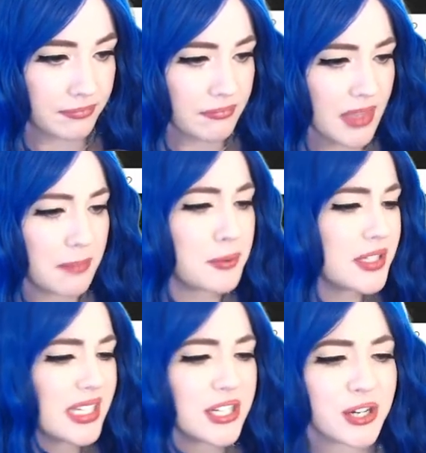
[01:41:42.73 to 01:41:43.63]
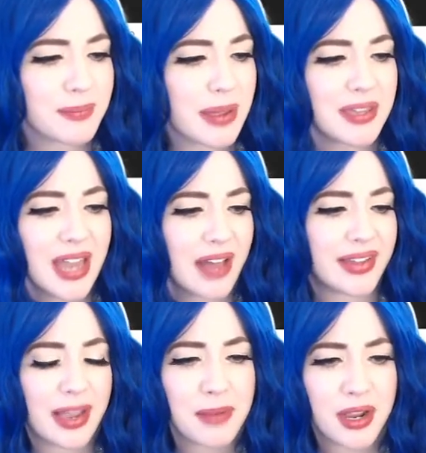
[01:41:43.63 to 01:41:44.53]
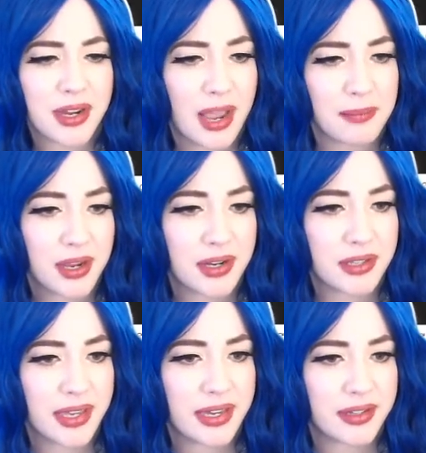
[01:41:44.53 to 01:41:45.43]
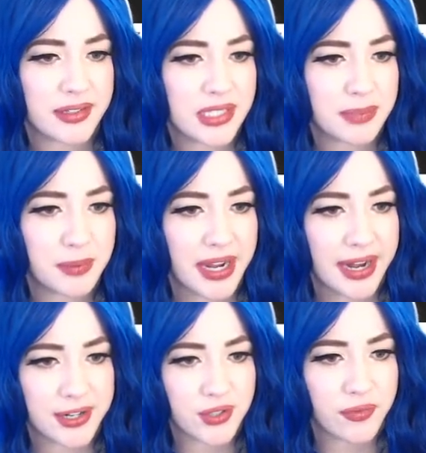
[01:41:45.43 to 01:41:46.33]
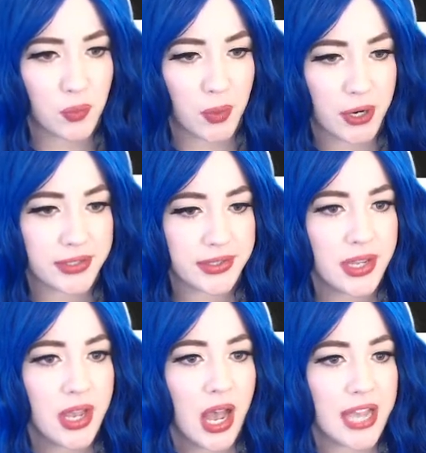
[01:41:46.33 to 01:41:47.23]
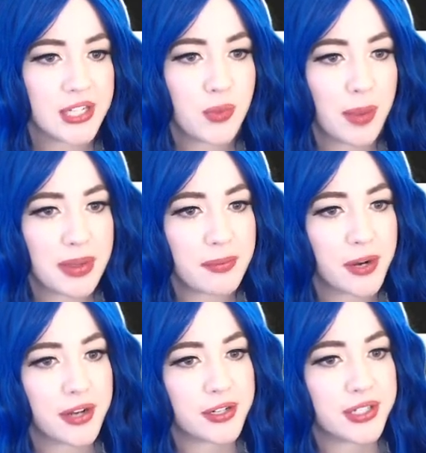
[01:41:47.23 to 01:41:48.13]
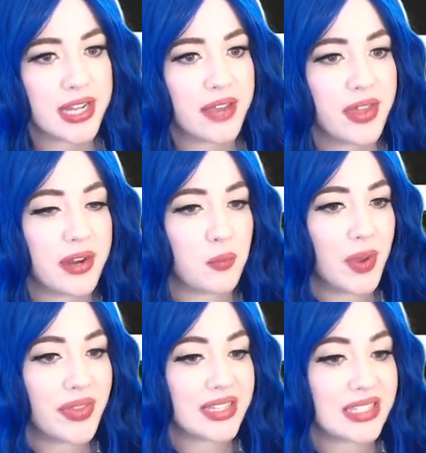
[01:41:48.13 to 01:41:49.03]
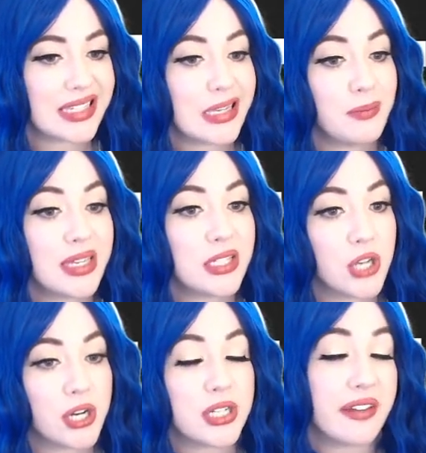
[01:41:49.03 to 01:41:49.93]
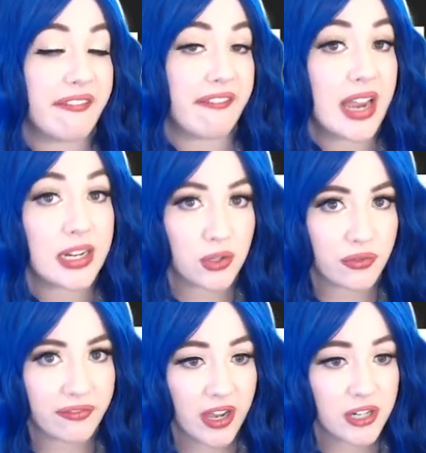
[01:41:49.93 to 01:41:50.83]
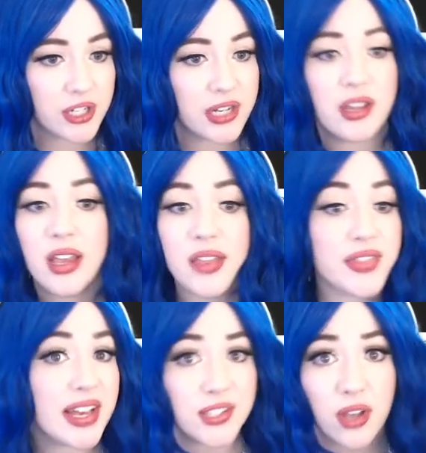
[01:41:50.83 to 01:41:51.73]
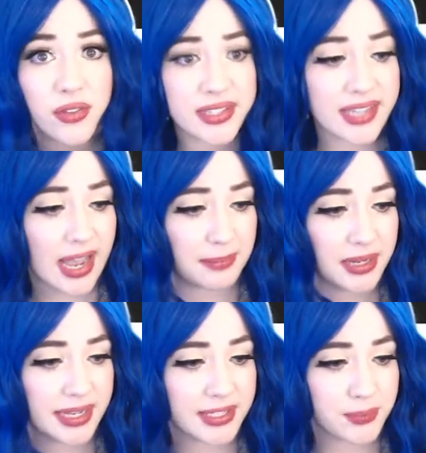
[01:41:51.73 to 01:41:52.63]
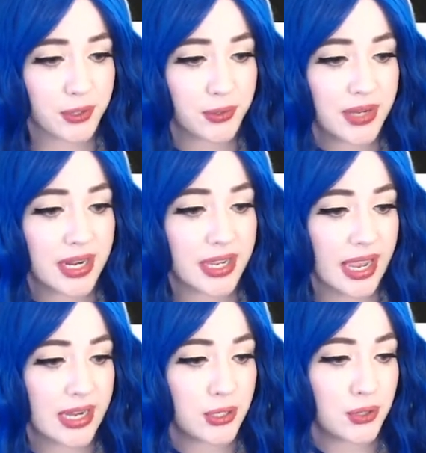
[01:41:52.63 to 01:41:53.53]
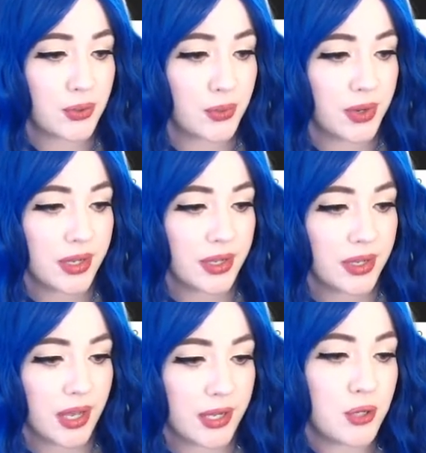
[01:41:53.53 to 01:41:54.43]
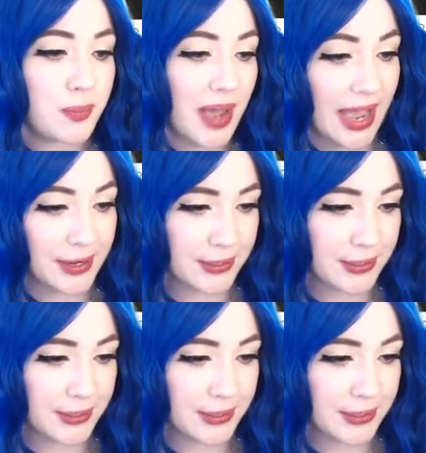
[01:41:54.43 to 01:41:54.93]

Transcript: Procedure, maybe, yeah, like I'm not gonna like split hairs over words. I just want people to understand that when they see me start to define a new function, that's all that's happening, is we're creating a new pattern.